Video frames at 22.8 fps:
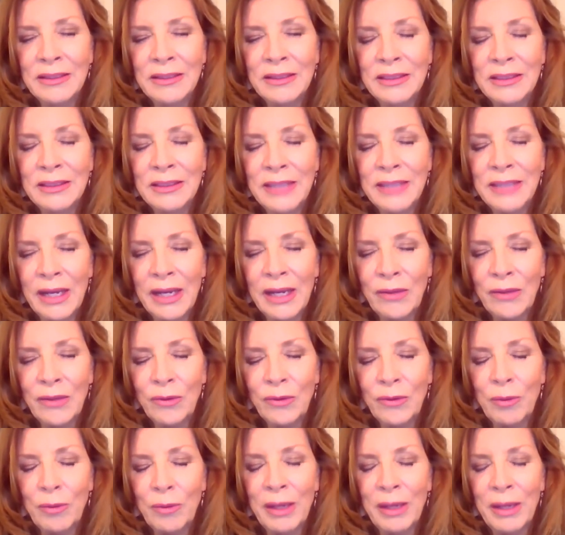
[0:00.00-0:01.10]
down
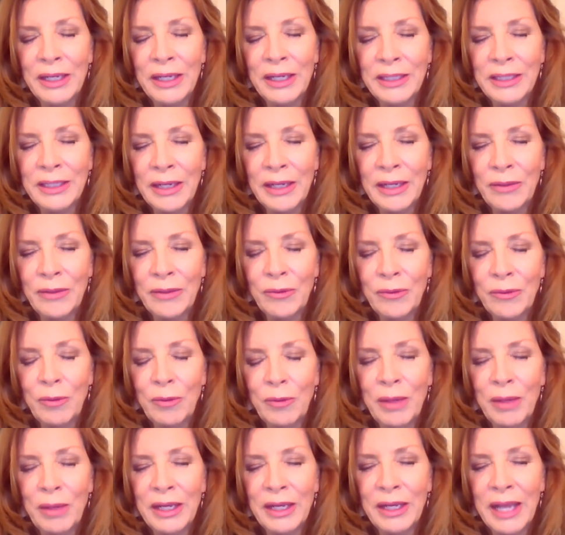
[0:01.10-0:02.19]
through the body, down through the
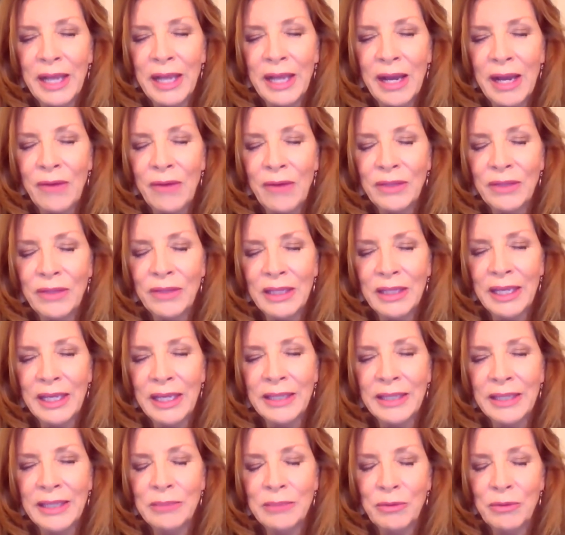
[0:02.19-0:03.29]
body, out the
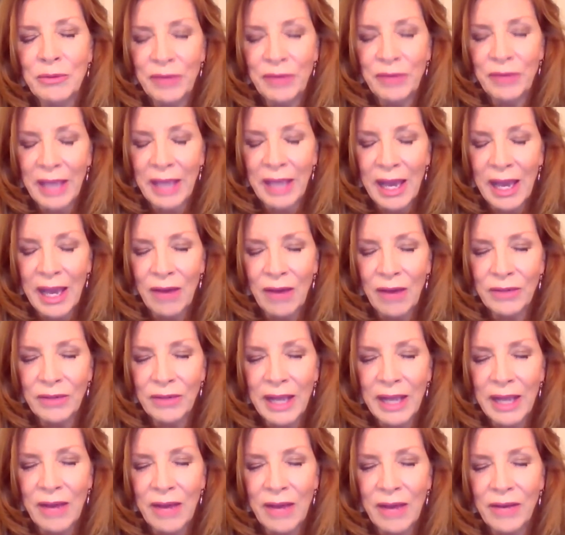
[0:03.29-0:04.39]
legs, moving out
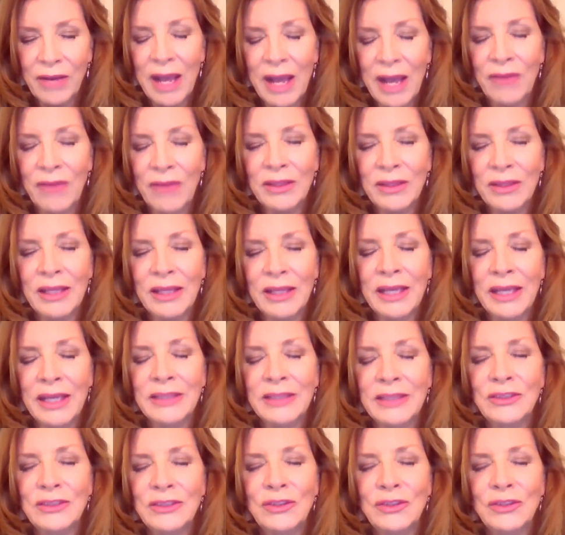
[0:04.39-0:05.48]
the
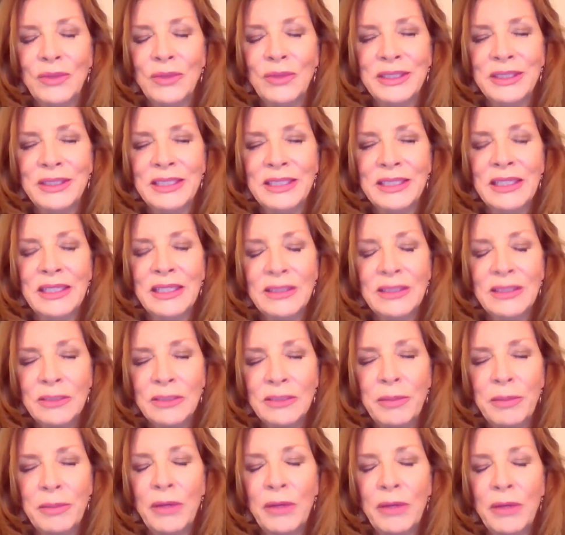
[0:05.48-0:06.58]
legs, just trusting,
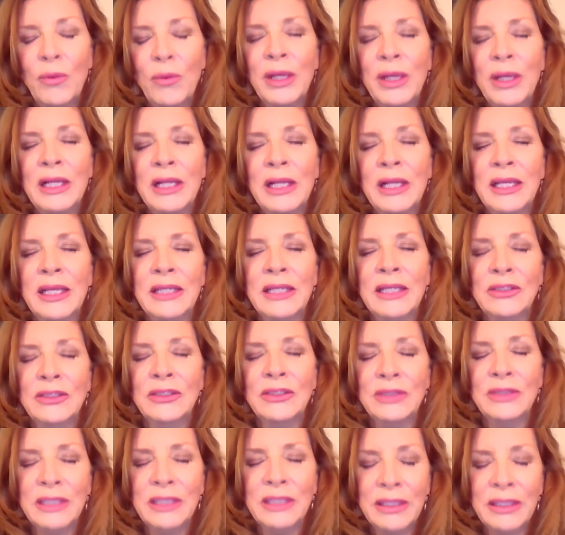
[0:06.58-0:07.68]
just being willing as you
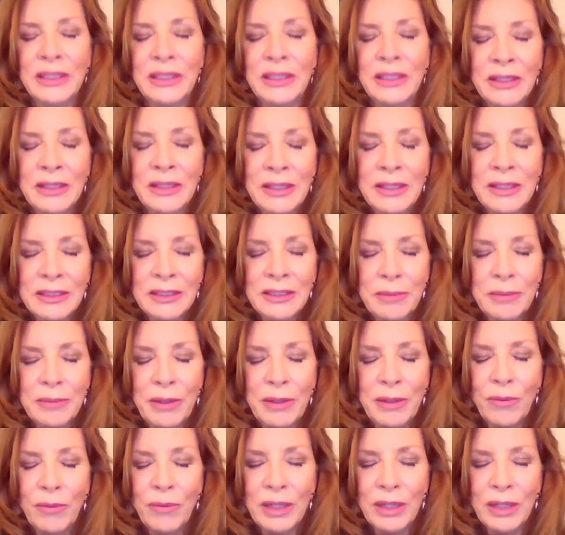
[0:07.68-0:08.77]
sit here, to
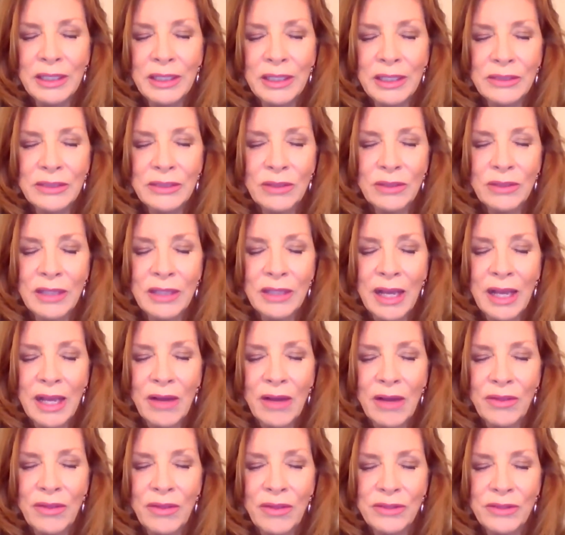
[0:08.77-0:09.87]
being willing to
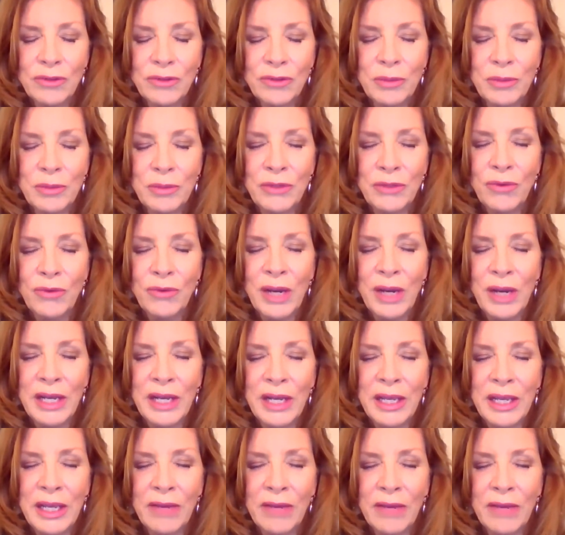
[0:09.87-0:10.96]
allow this to be
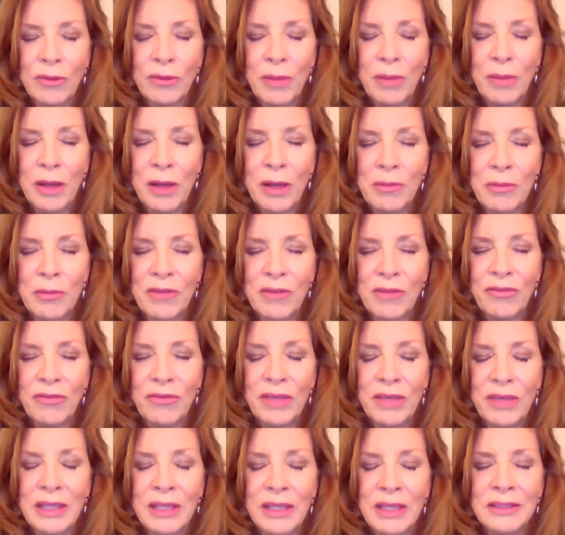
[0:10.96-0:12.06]
draining out the bottom of the
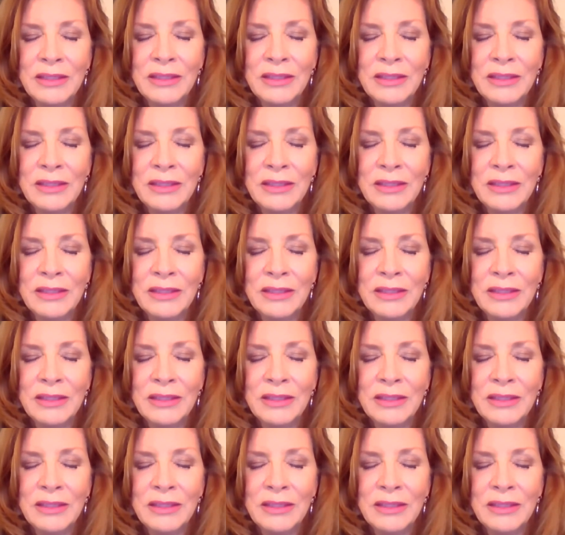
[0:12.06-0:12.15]
feet.